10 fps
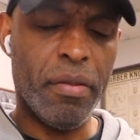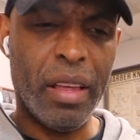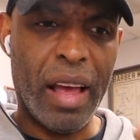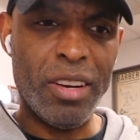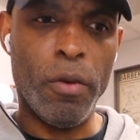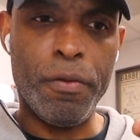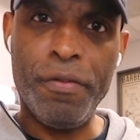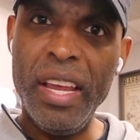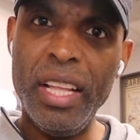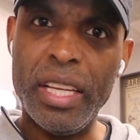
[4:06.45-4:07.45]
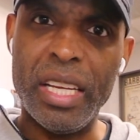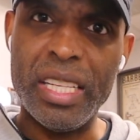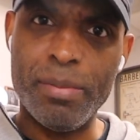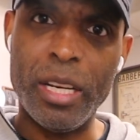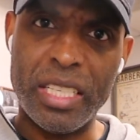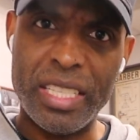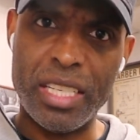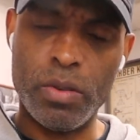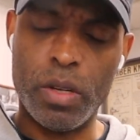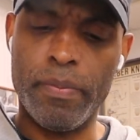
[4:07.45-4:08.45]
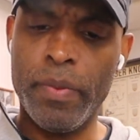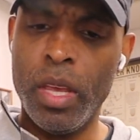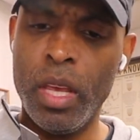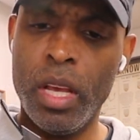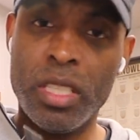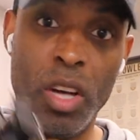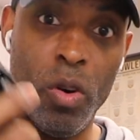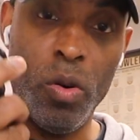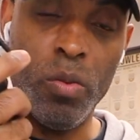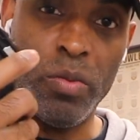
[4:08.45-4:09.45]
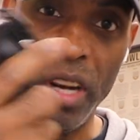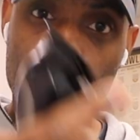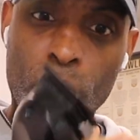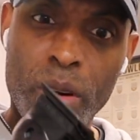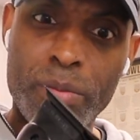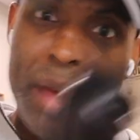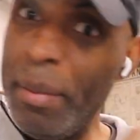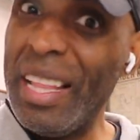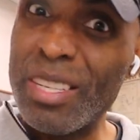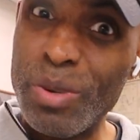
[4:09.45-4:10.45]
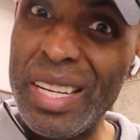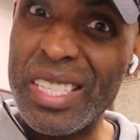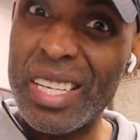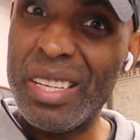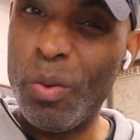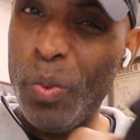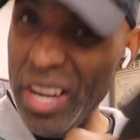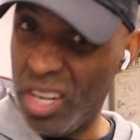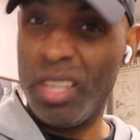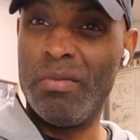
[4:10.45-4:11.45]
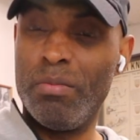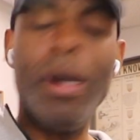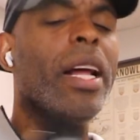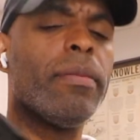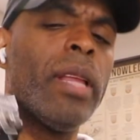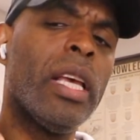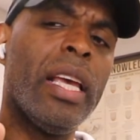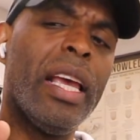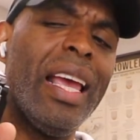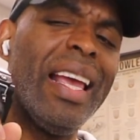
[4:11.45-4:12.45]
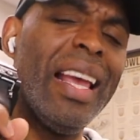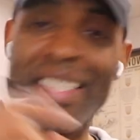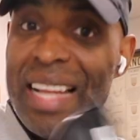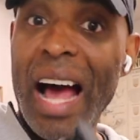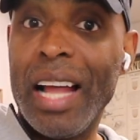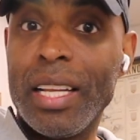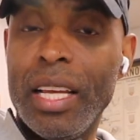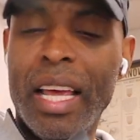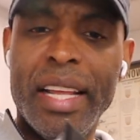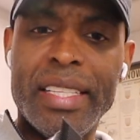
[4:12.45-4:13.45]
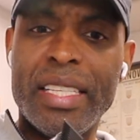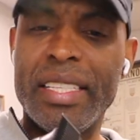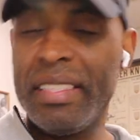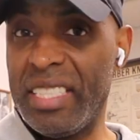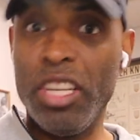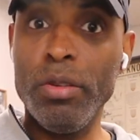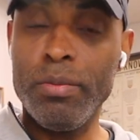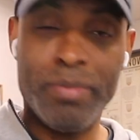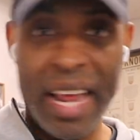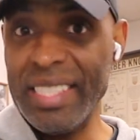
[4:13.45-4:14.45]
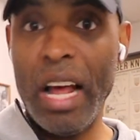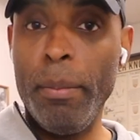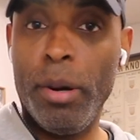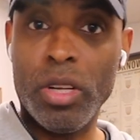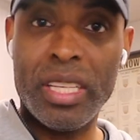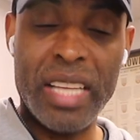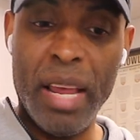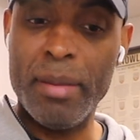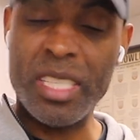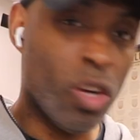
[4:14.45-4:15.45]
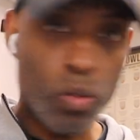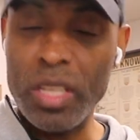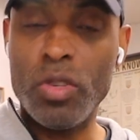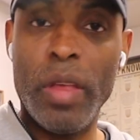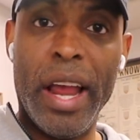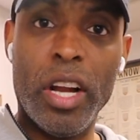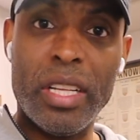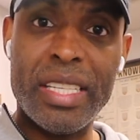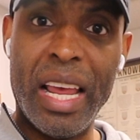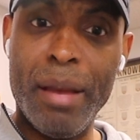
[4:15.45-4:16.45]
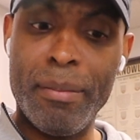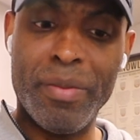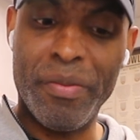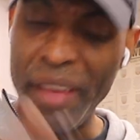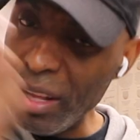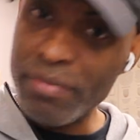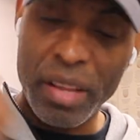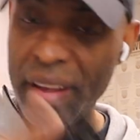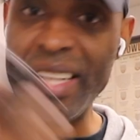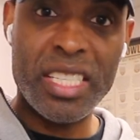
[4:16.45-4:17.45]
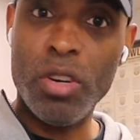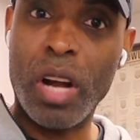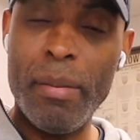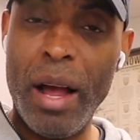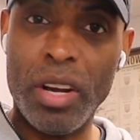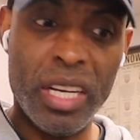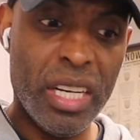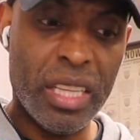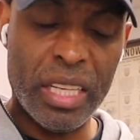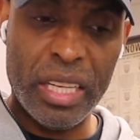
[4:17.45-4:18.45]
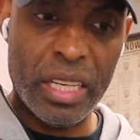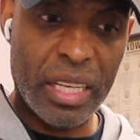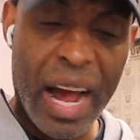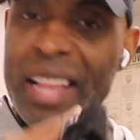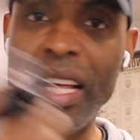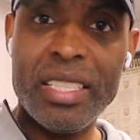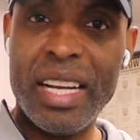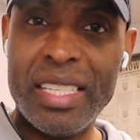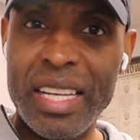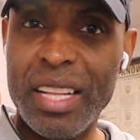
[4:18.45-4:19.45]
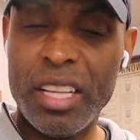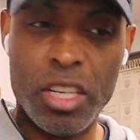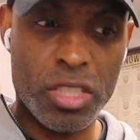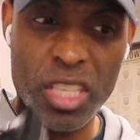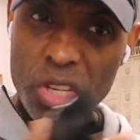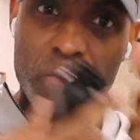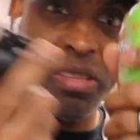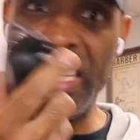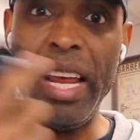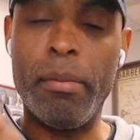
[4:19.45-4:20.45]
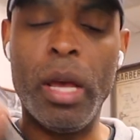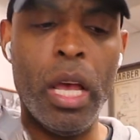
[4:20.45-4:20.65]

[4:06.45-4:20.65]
don't feel it as much as this one. So therefore, maybe this one is weaker, but it's not. It still takes down bulk the same. It still runs through the hair the same. The fades still come out good. The guidelines that I set, they're still the same.